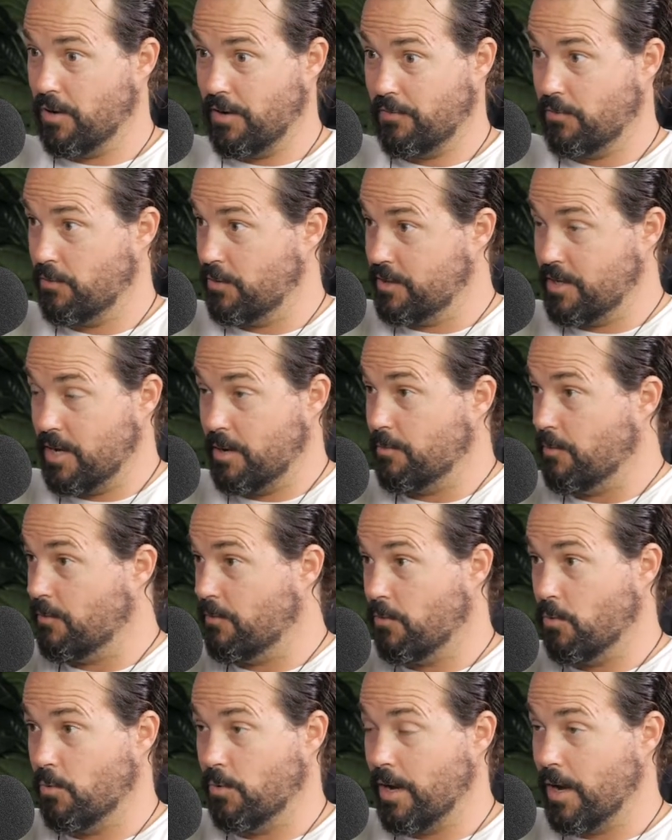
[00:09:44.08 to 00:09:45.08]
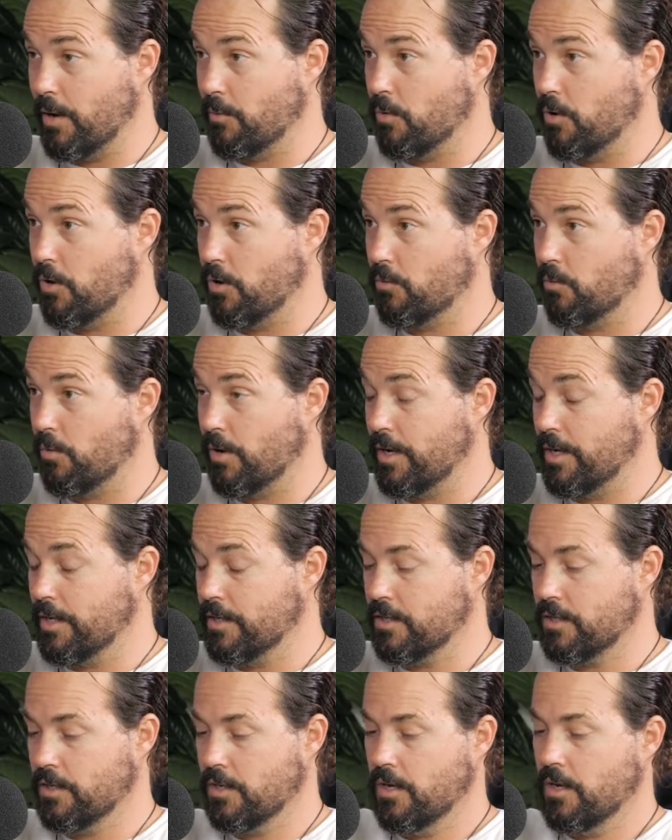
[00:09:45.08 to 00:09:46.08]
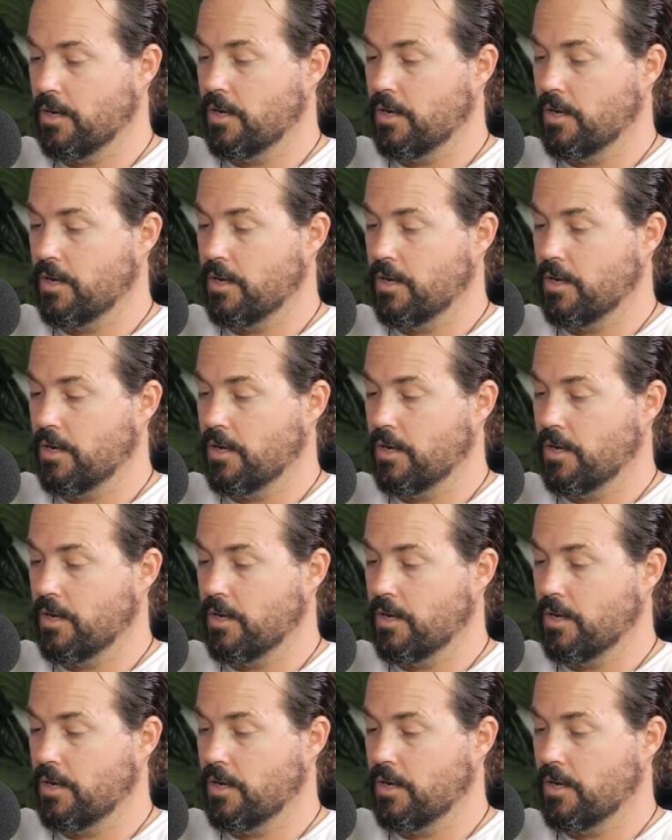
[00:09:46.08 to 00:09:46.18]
for example 4-day work weeks,